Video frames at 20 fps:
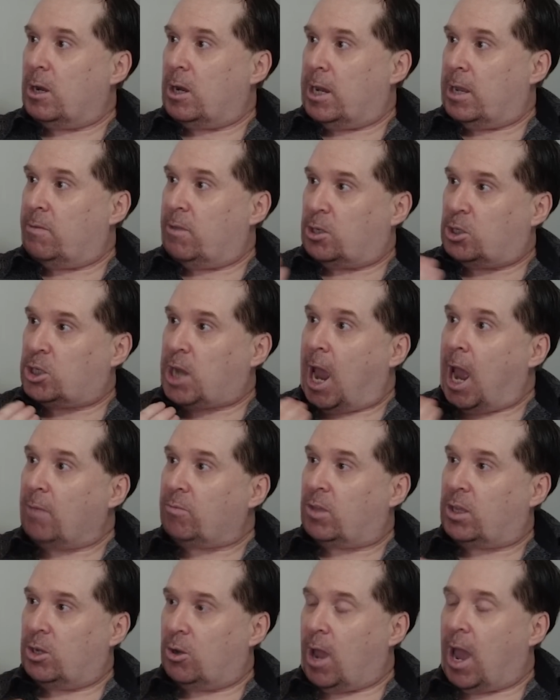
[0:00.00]
in the
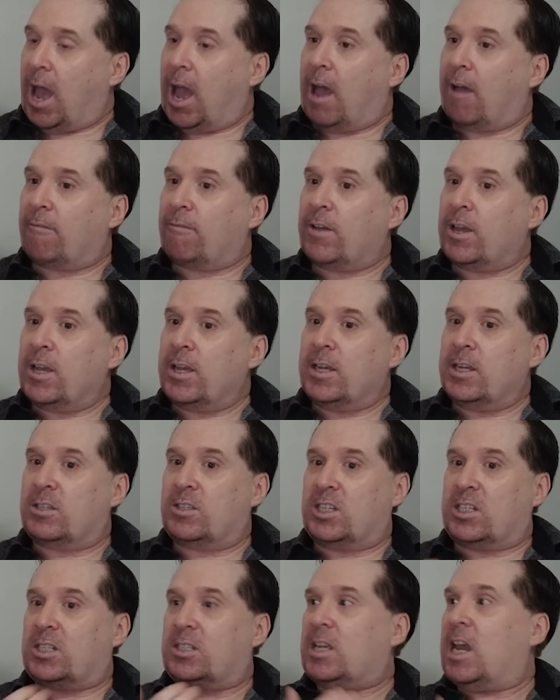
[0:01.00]
chat that you have is
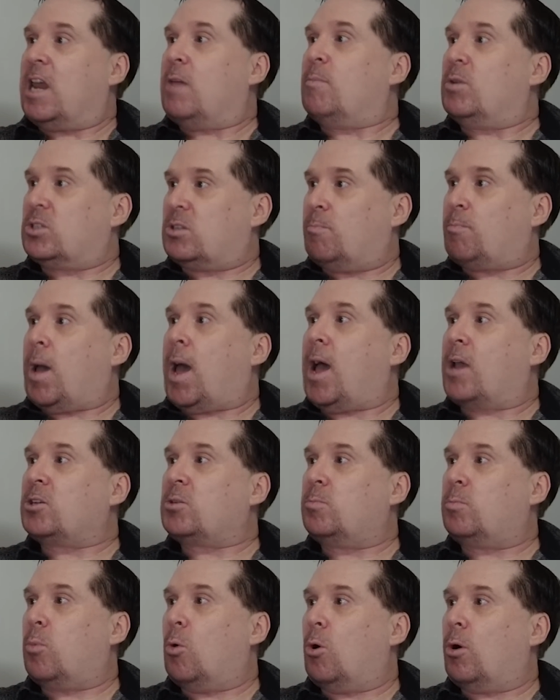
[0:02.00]
the same as the
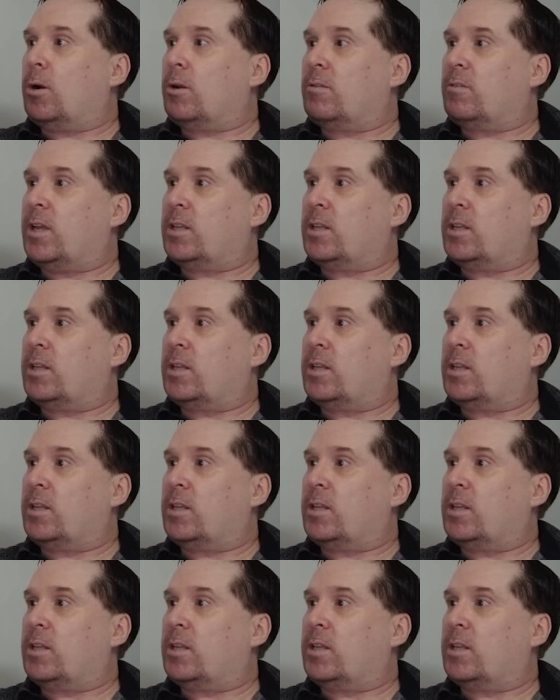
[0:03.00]
passport